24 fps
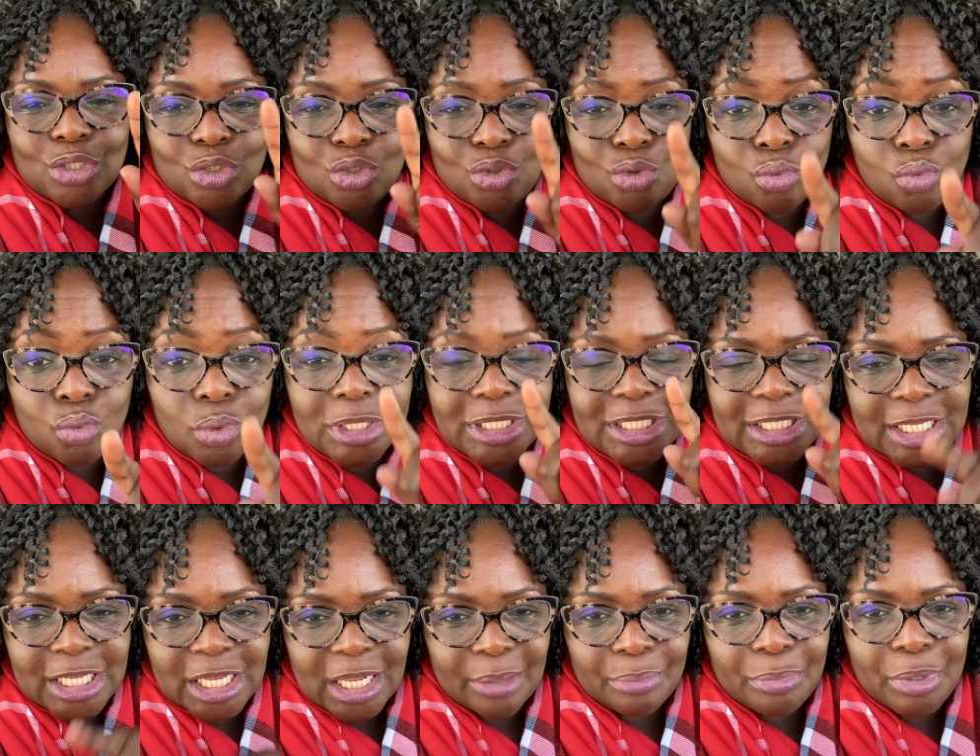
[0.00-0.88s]
you, the
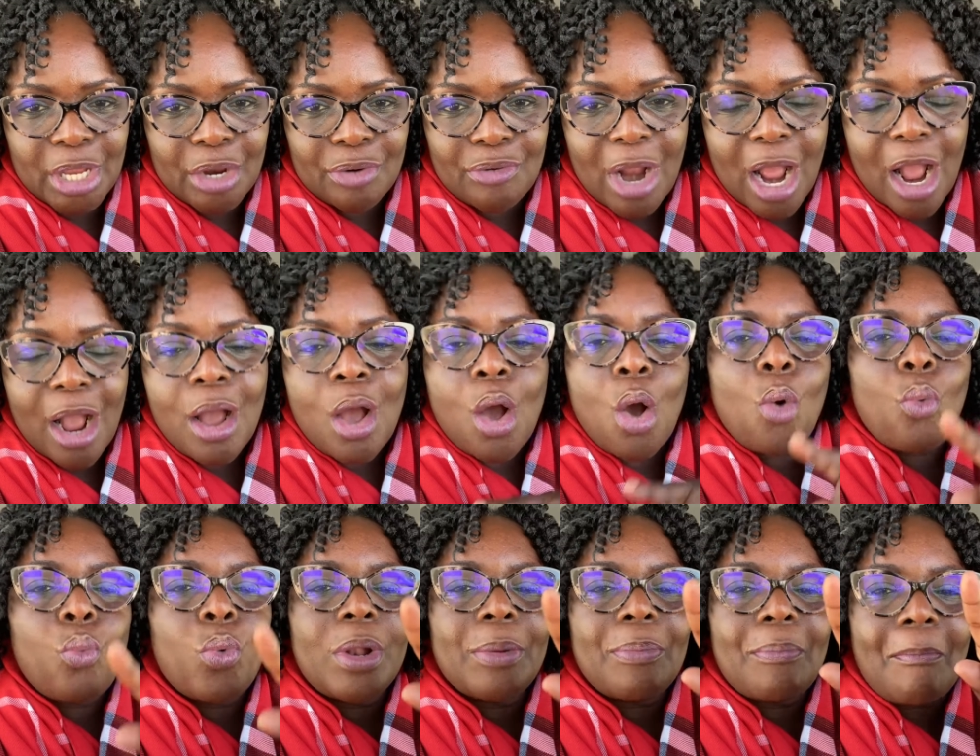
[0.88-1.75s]
tale bearer,
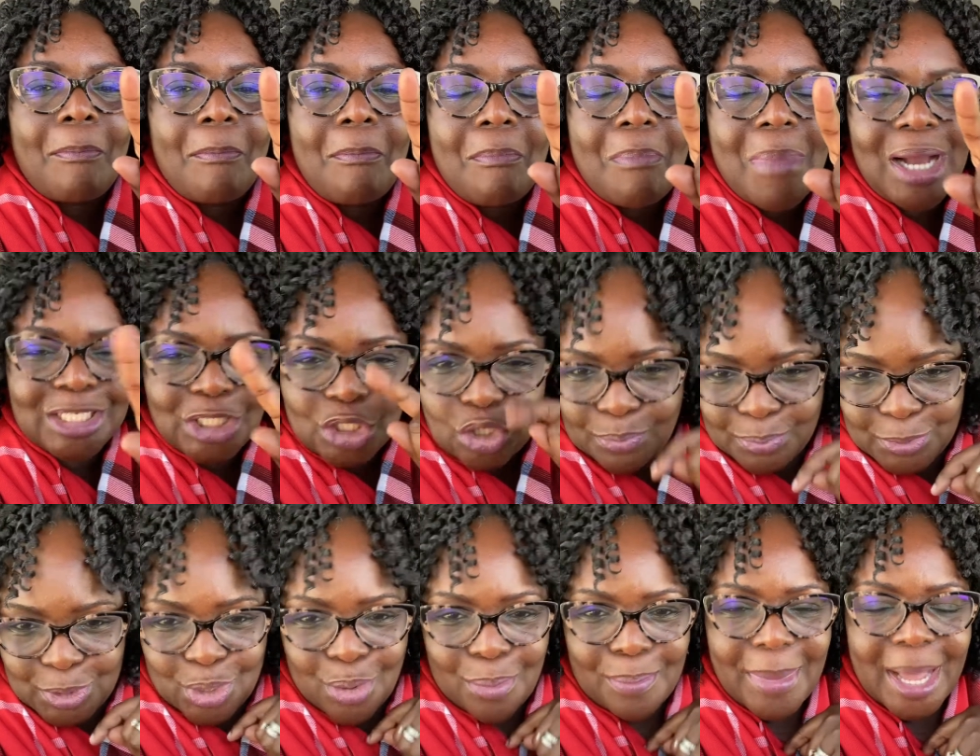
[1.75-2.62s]
will mash up
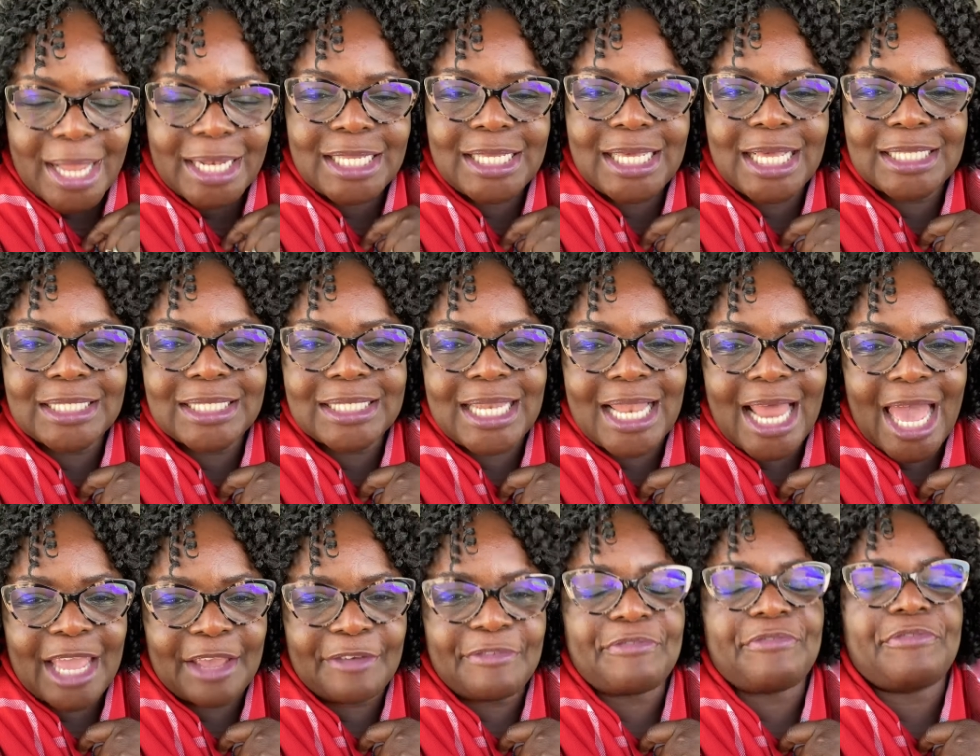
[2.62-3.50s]
somebody else's
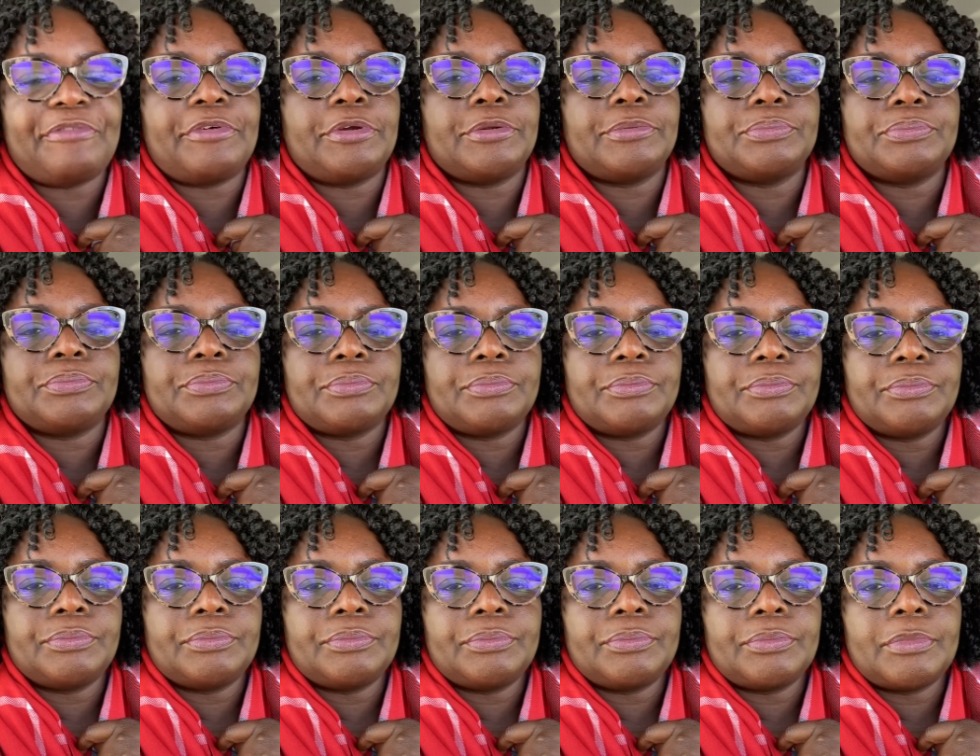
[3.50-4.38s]
life.
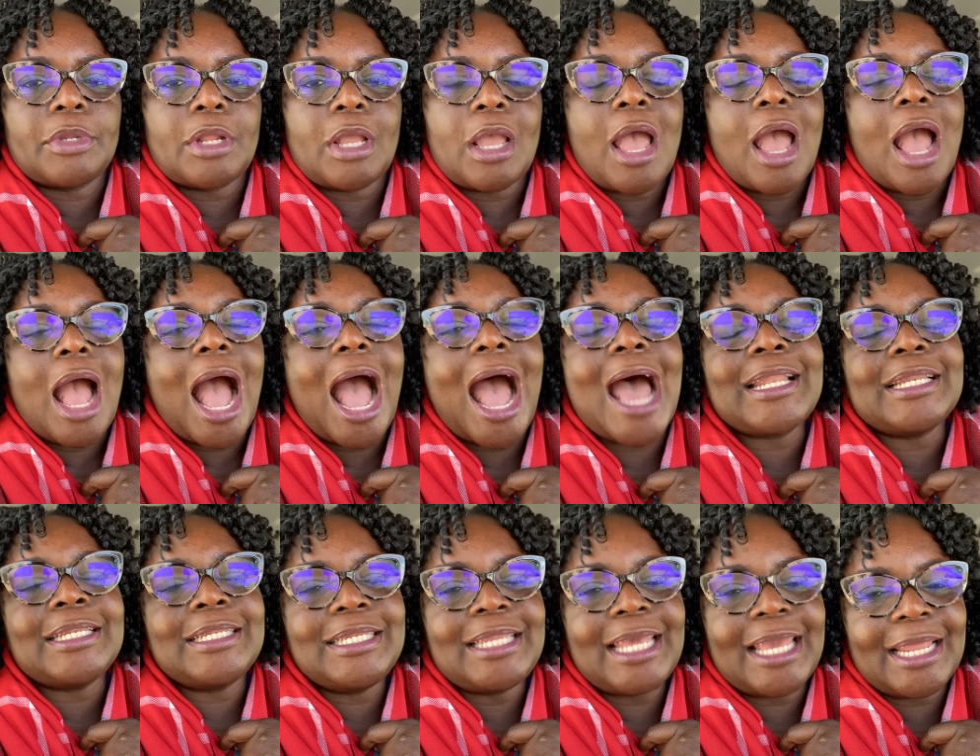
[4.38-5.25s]

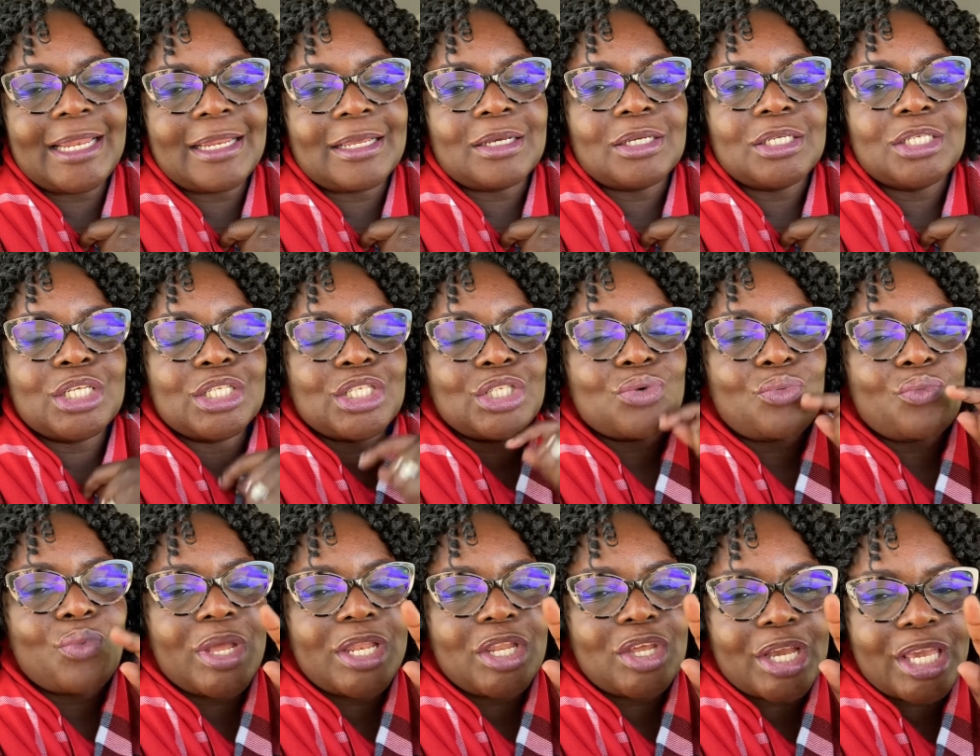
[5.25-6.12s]
And then, so
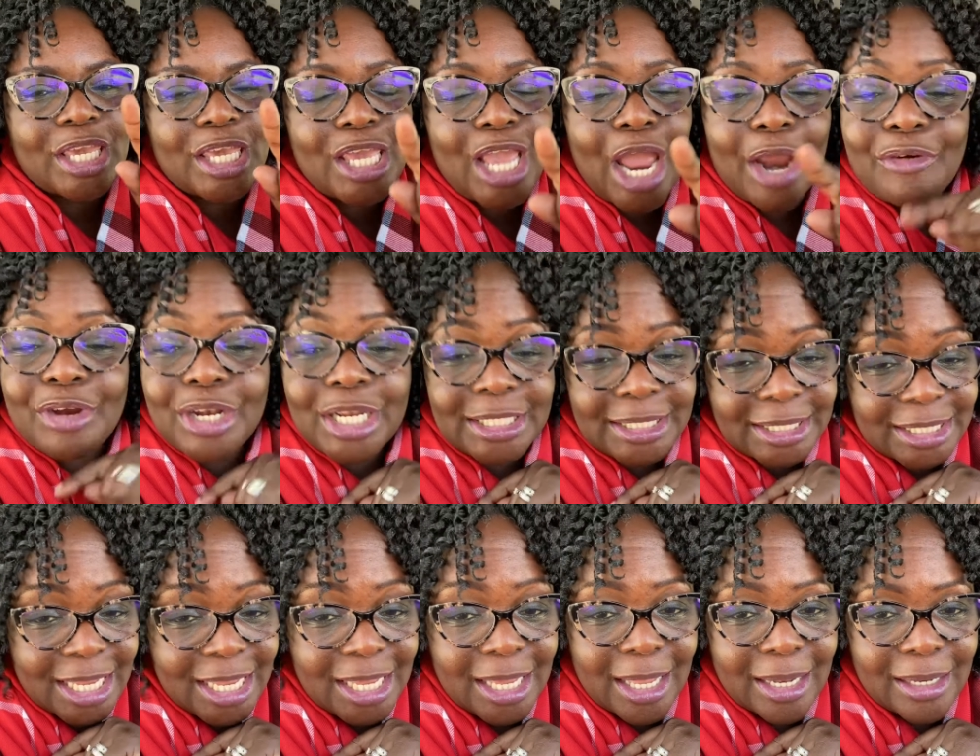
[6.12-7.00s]
when you carry the
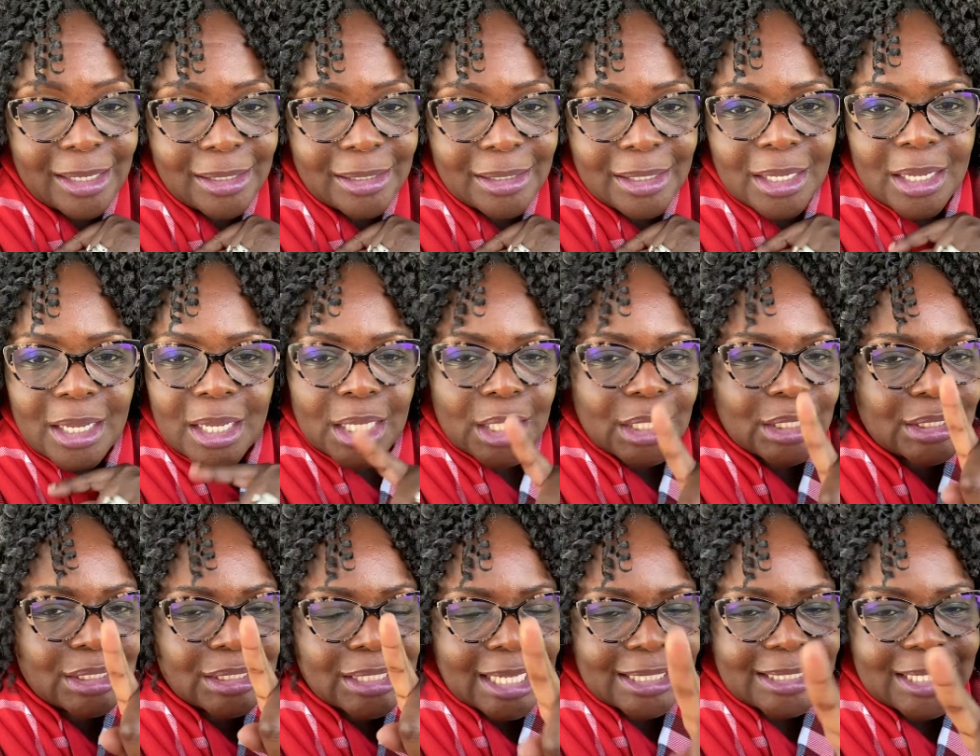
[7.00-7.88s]
tale,
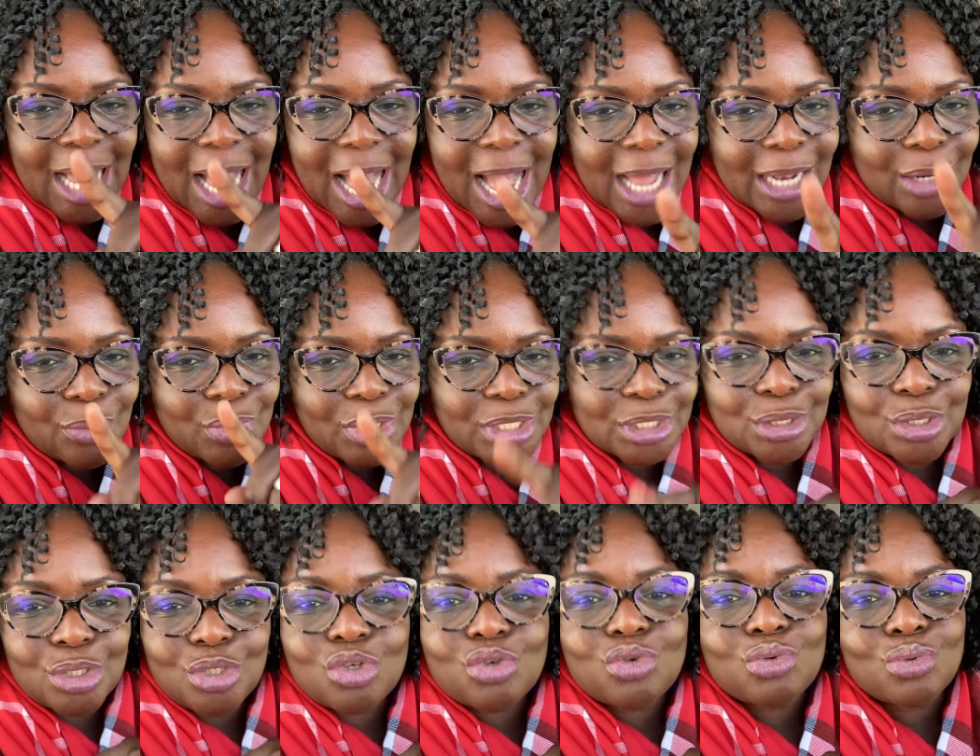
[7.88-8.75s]
it's not always
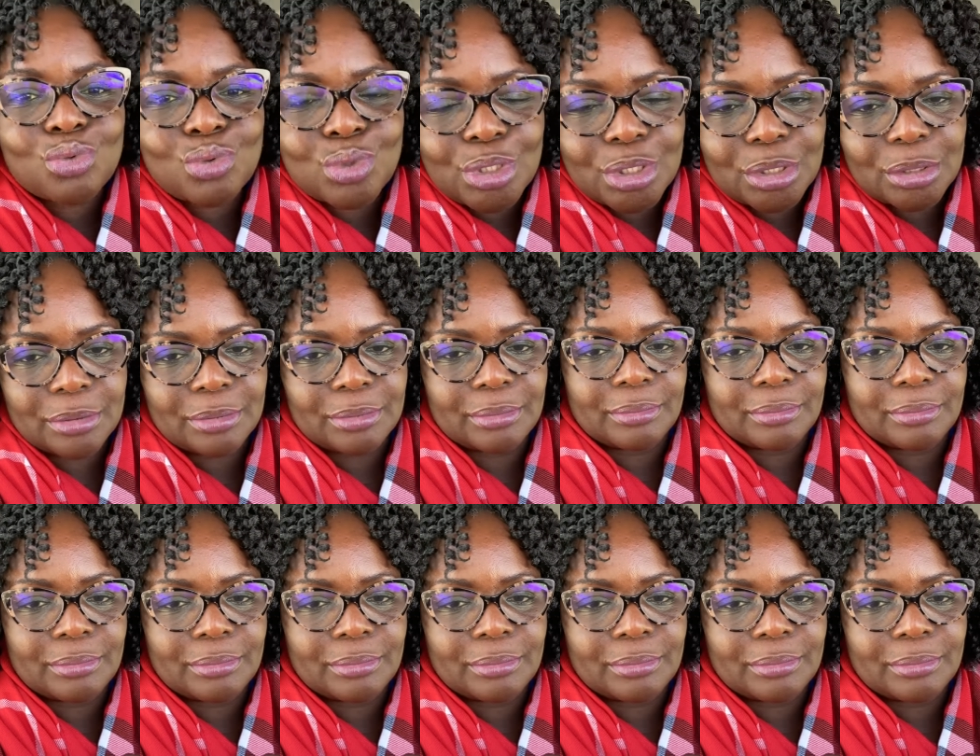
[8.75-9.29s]
the truth.